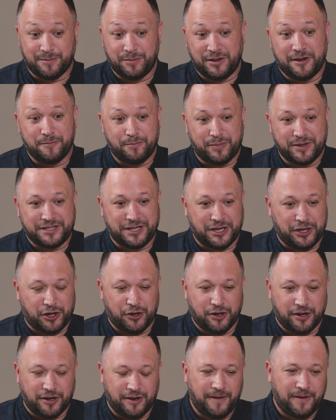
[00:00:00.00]
something in
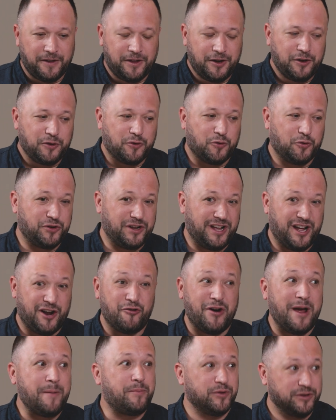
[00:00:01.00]
particular called
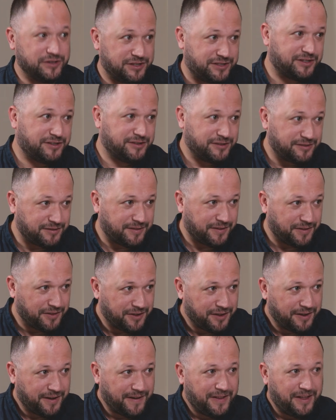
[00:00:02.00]
arepas.
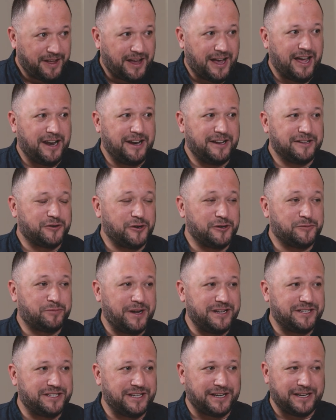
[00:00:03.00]
And so it's
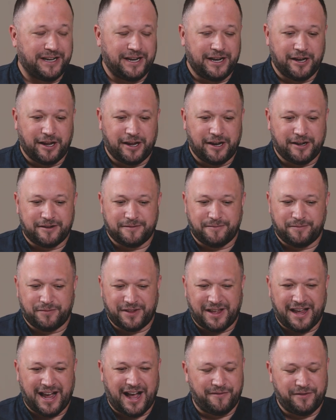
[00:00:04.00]
basically like
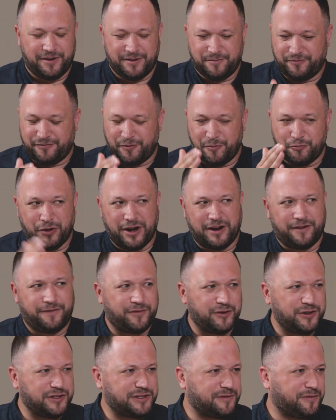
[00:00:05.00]
they have it for
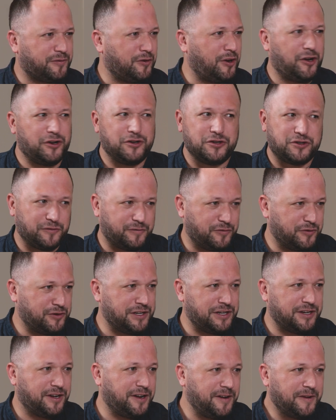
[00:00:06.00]
breakfast, for lunch, or for
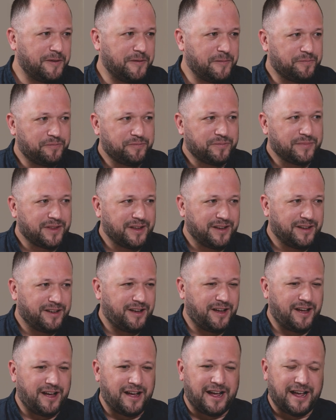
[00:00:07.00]
dinner.
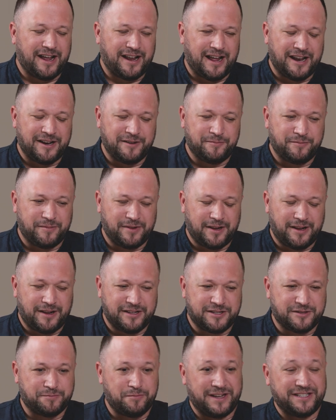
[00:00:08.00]
And
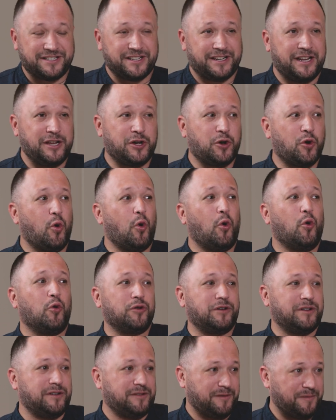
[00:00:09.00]
it's basically
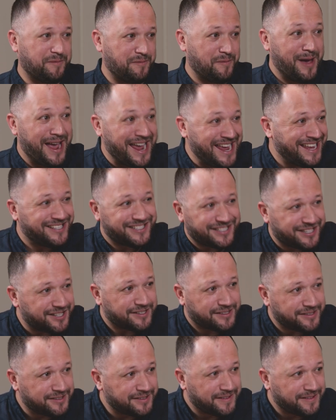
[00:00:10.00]
corn maize